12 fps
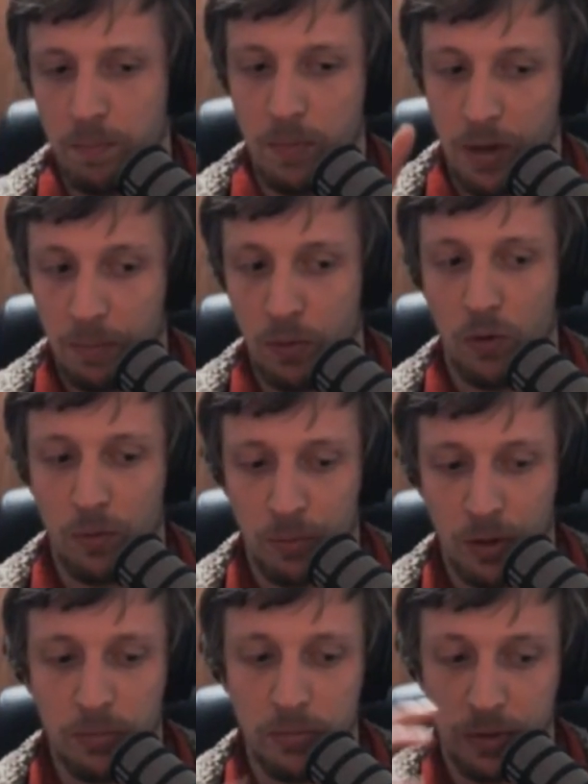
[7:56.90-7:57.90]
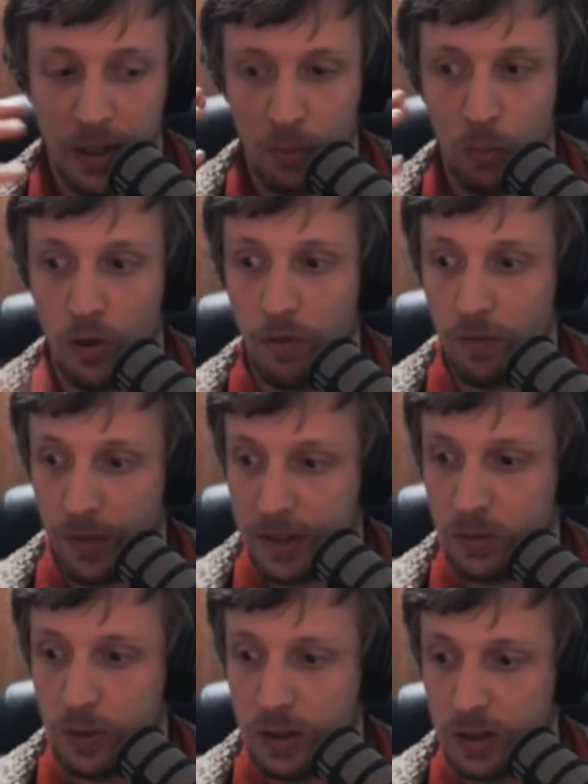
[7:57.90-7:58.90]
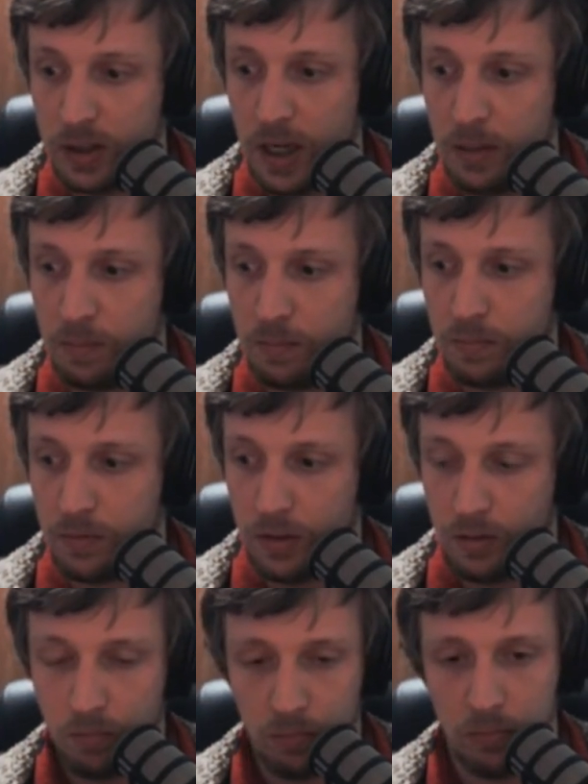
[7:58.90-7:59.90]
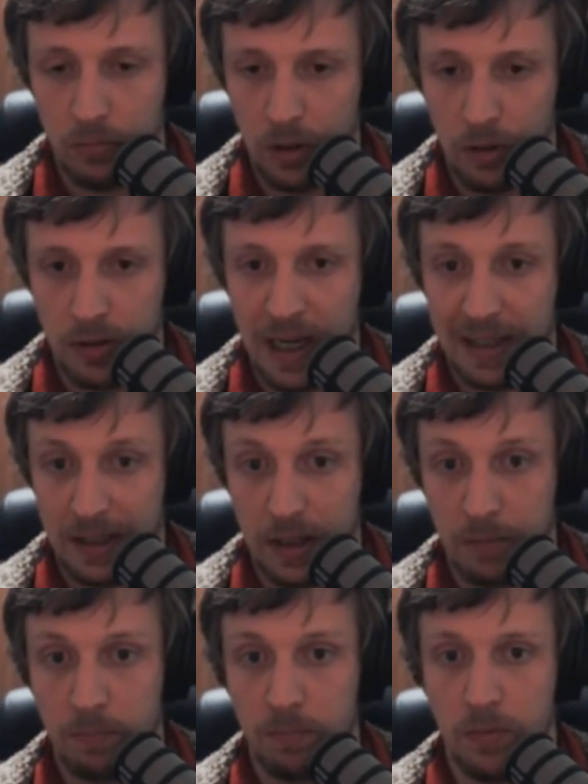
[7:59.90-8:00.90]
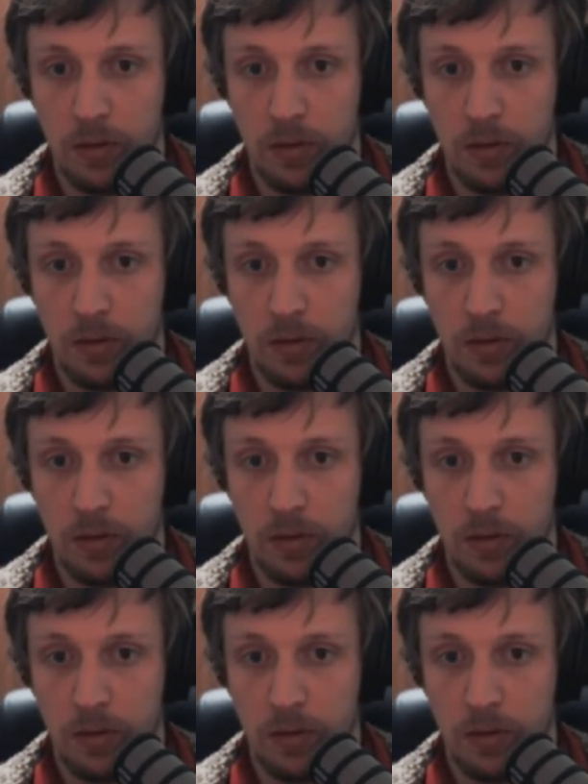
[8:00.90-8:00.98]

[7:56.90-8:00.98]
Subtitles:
important problems I want to fix with this game, that, you know, it's actually a